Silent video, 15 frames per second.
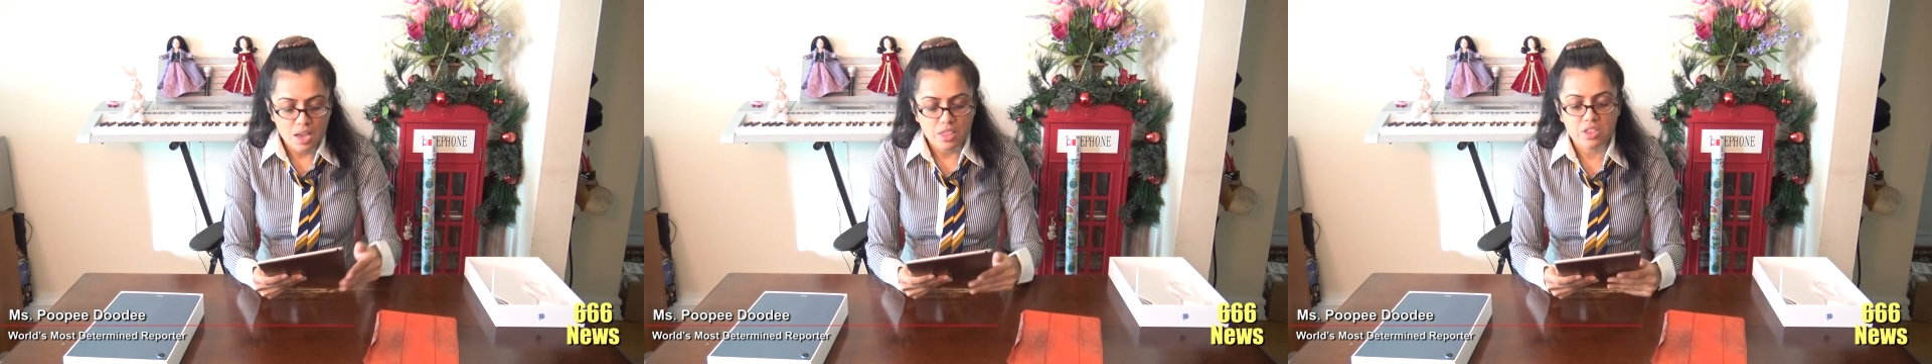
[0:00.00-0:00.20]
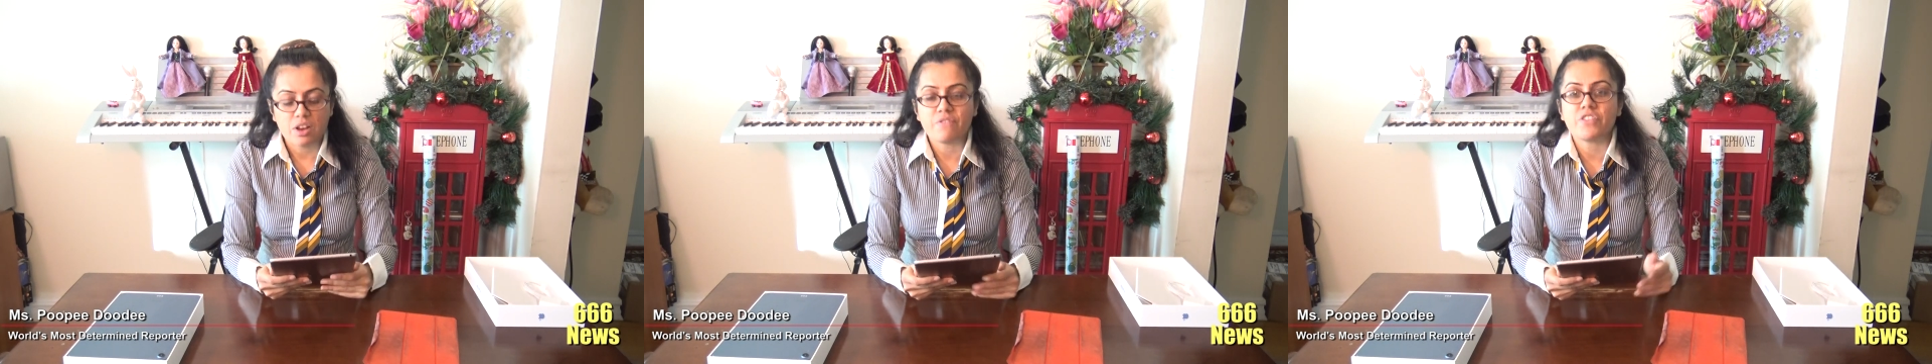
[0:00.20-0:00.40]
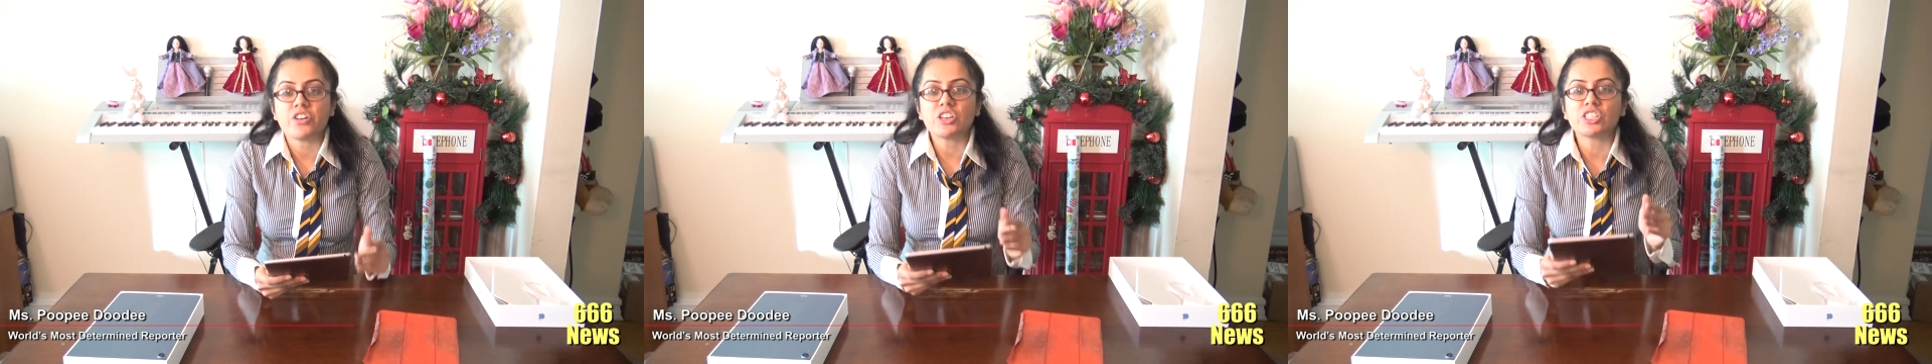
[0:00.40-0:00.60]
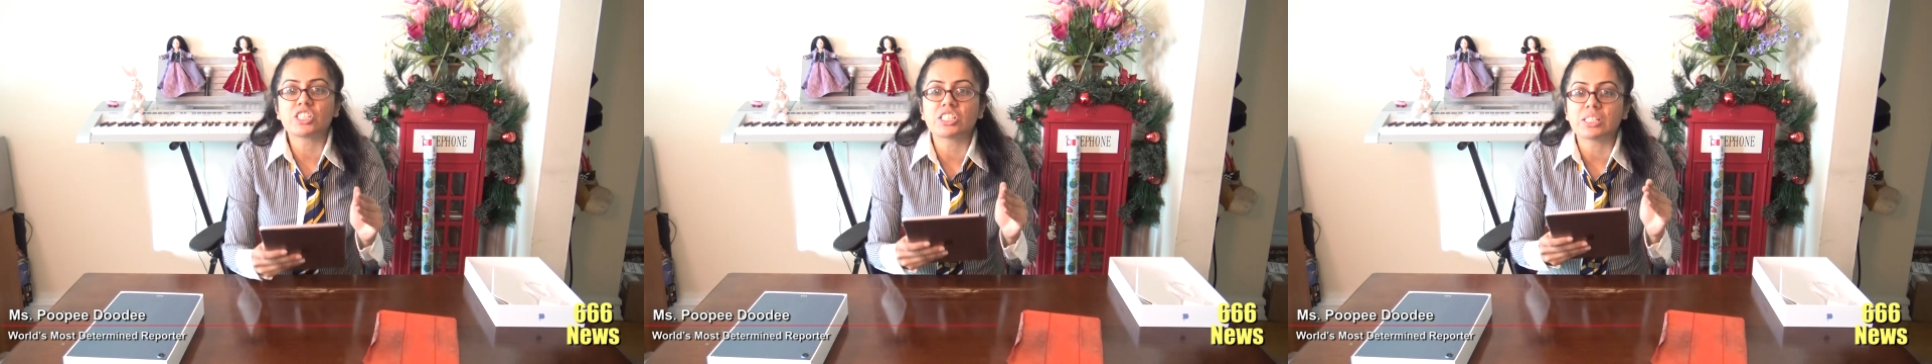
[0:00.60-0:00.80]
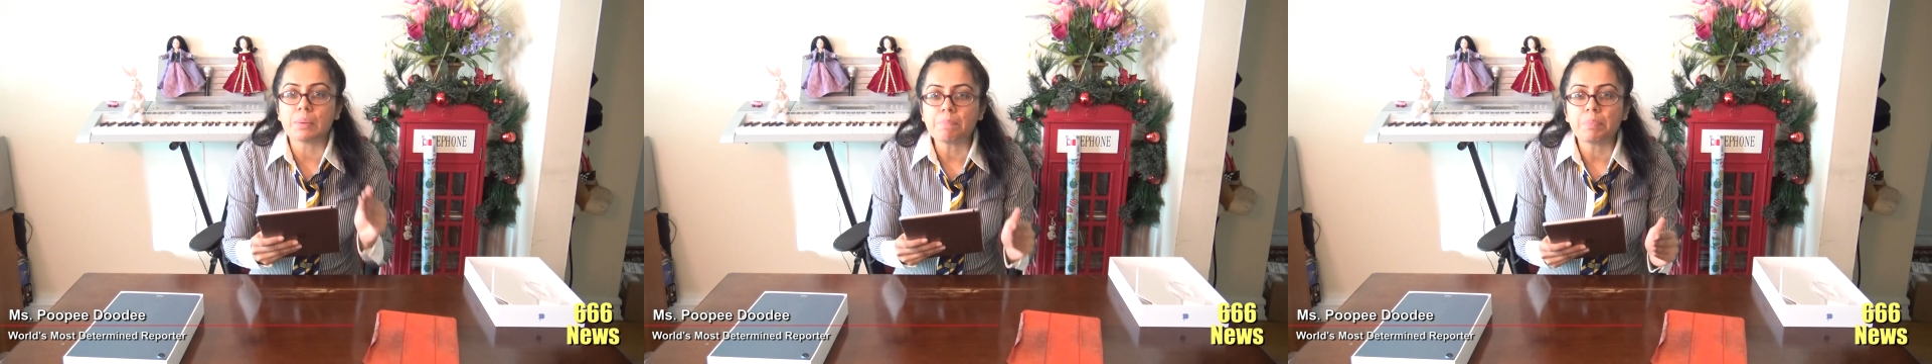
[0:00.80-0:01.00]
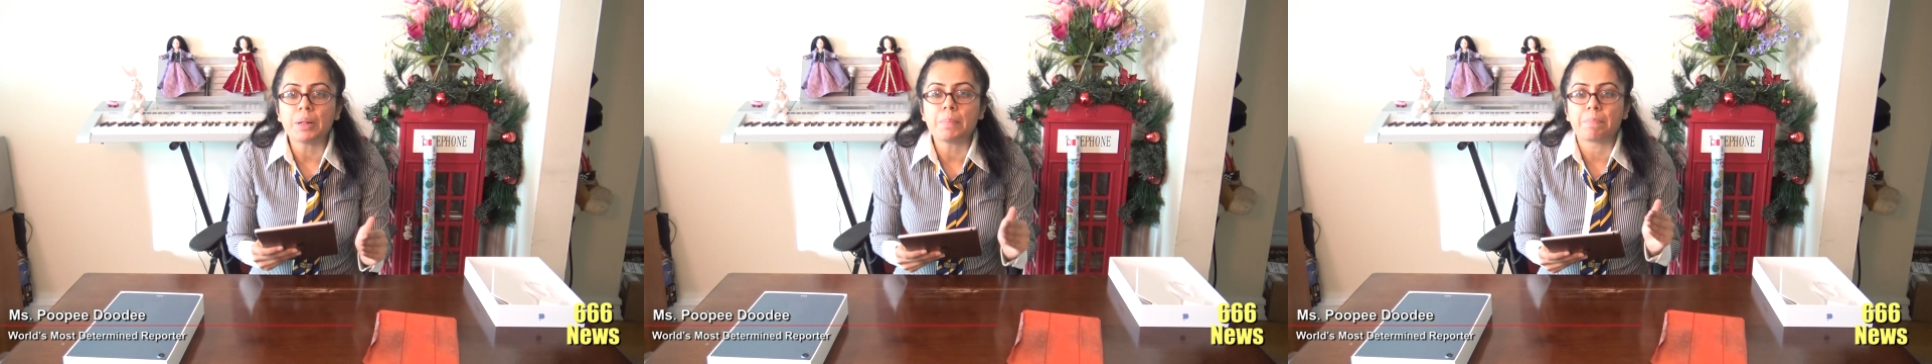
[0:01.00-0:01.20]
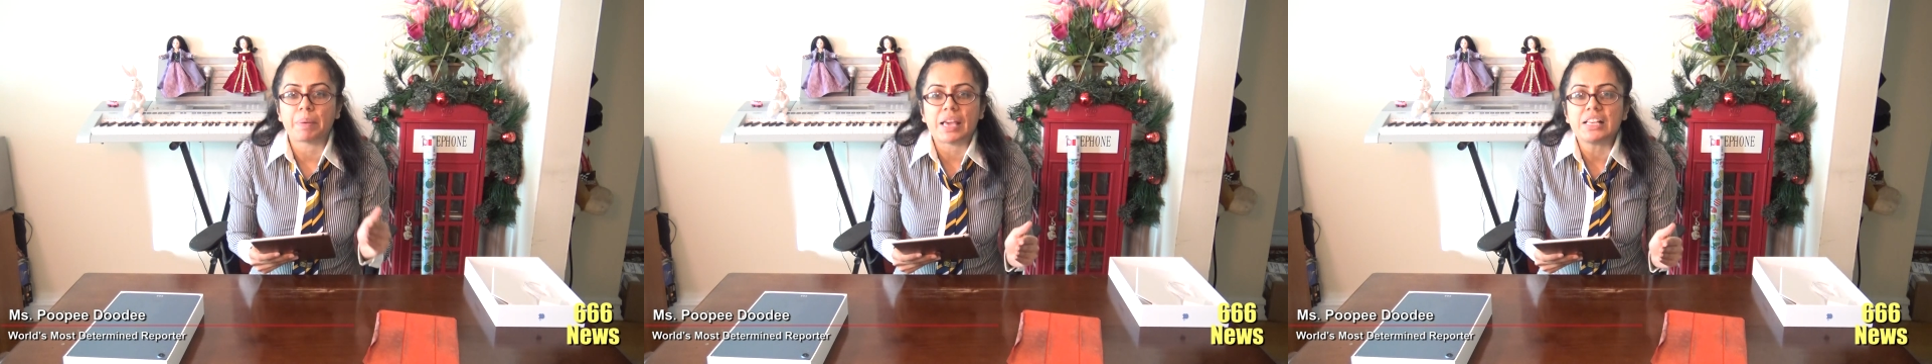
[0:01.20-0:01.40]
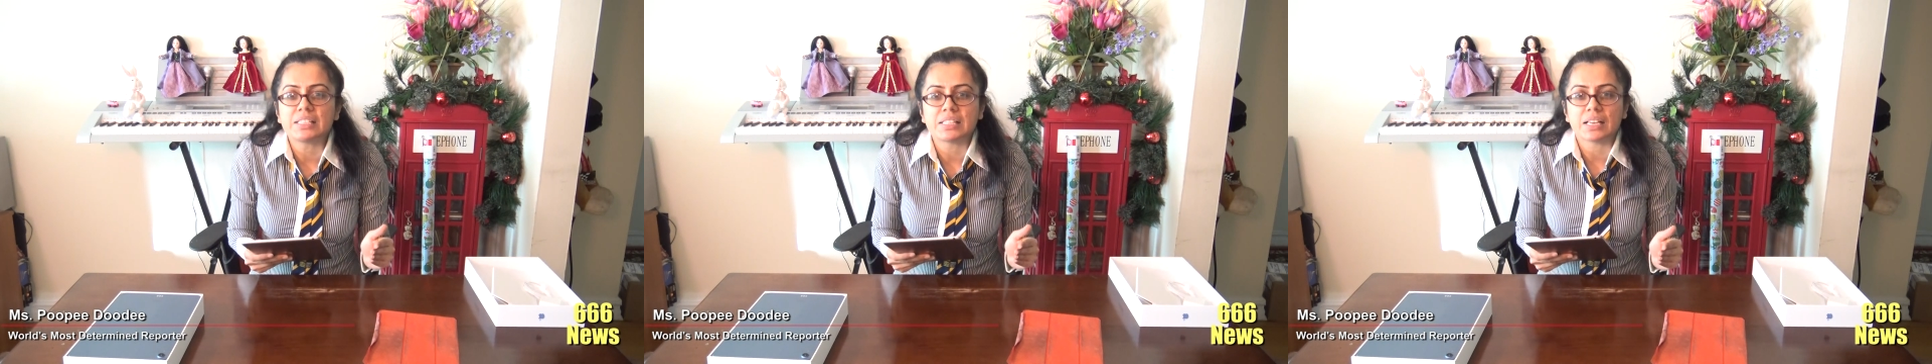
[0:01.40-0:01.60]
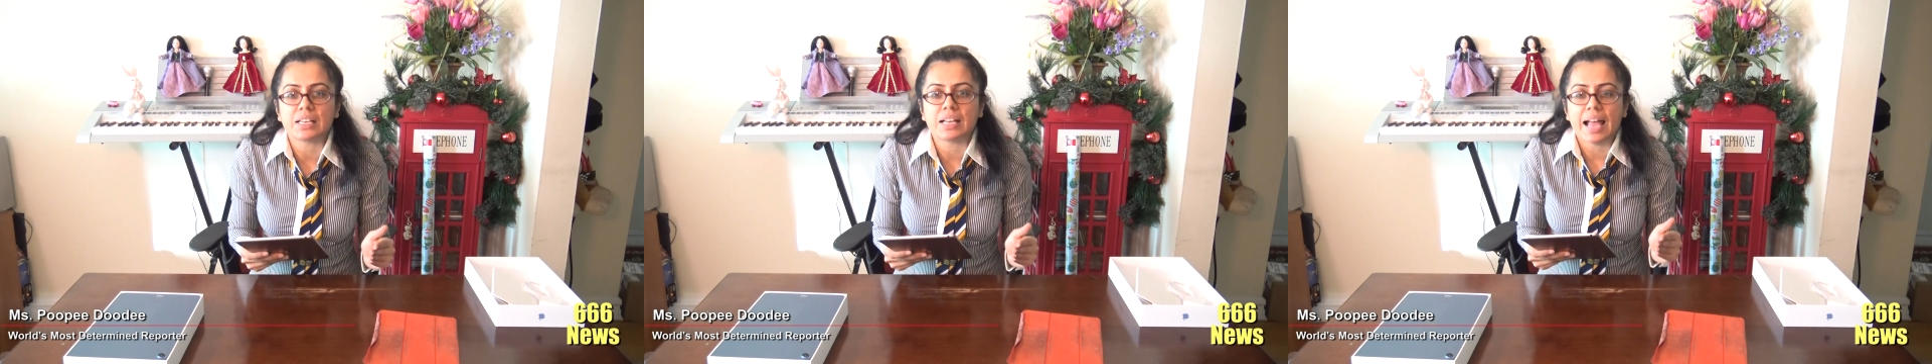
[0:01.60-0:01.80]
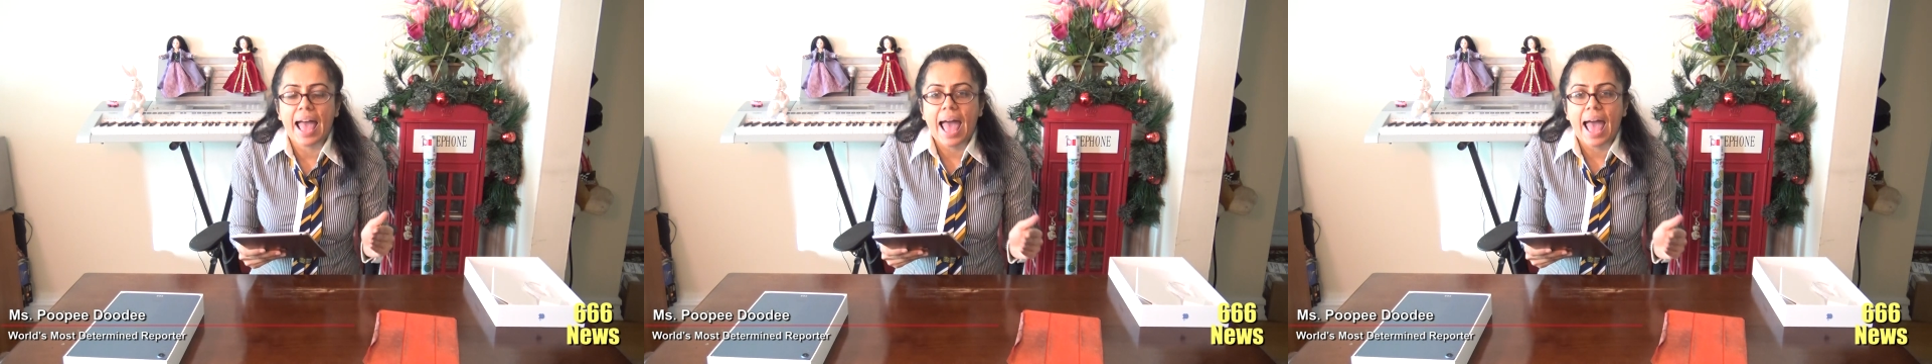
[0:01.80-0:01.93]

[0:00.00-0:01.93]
There are very simple, basic